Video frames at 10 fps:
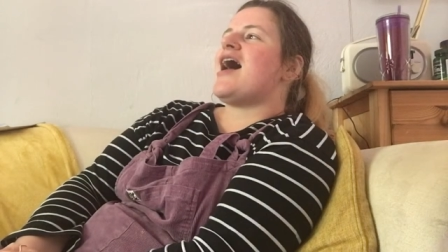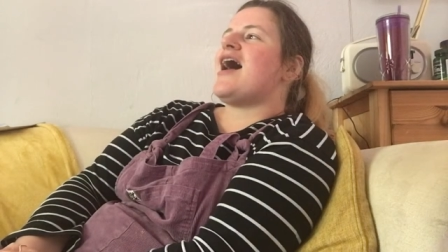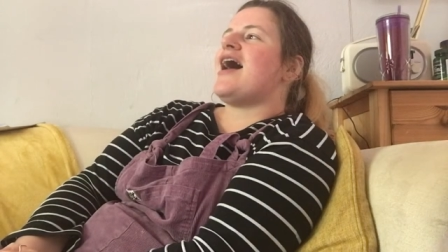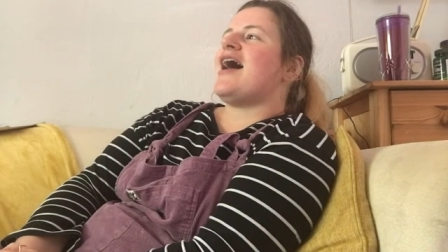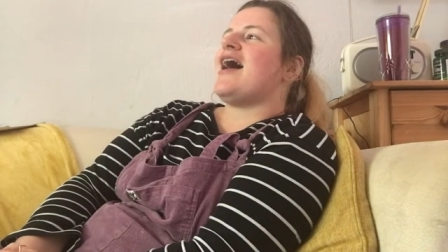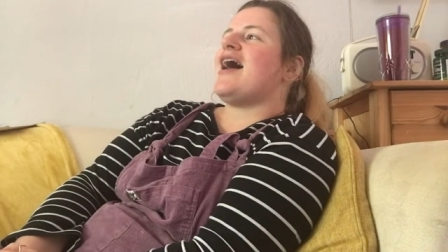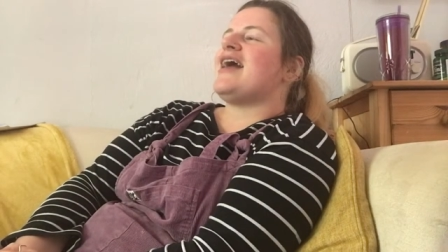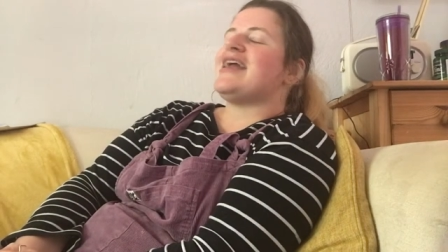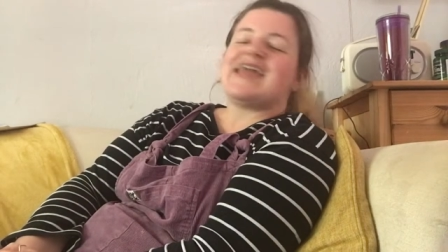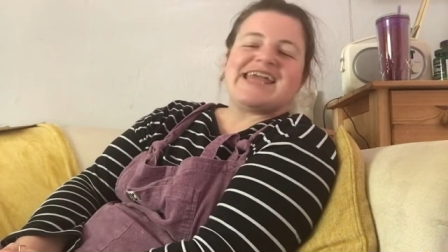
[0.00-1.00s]
Uh,
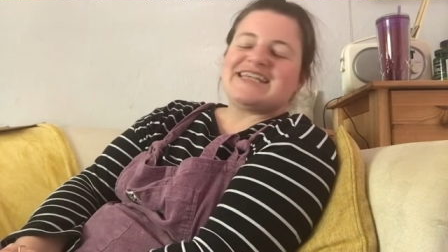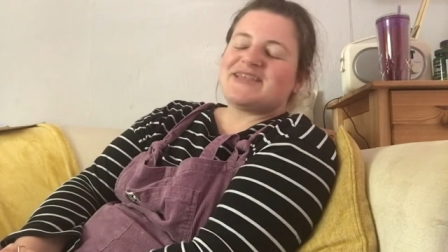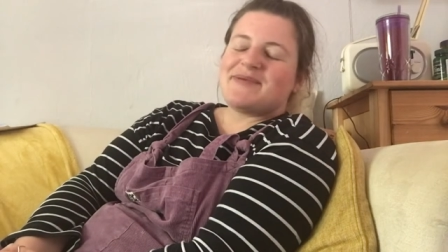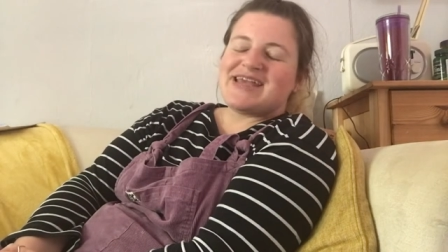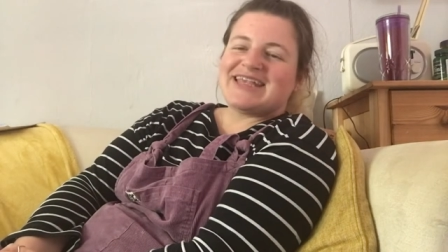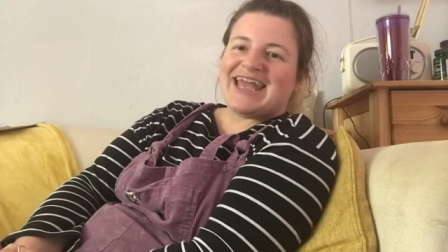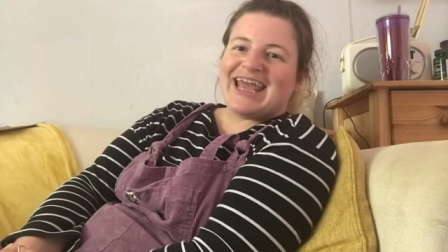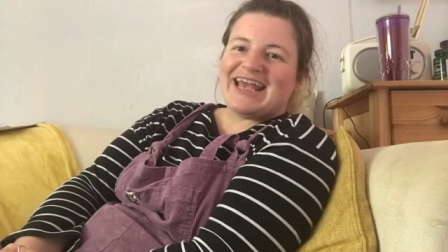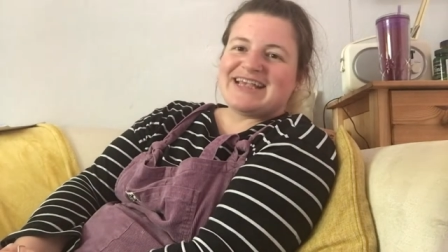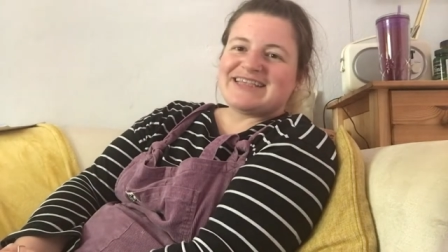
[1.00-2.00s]
he's the bee's
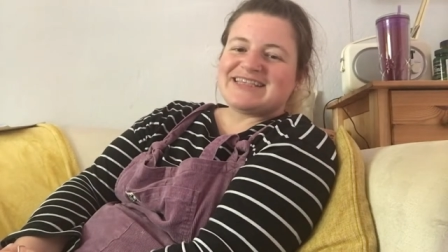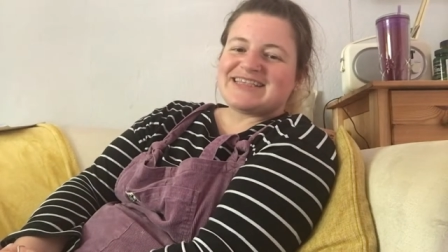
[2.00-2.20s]
knees.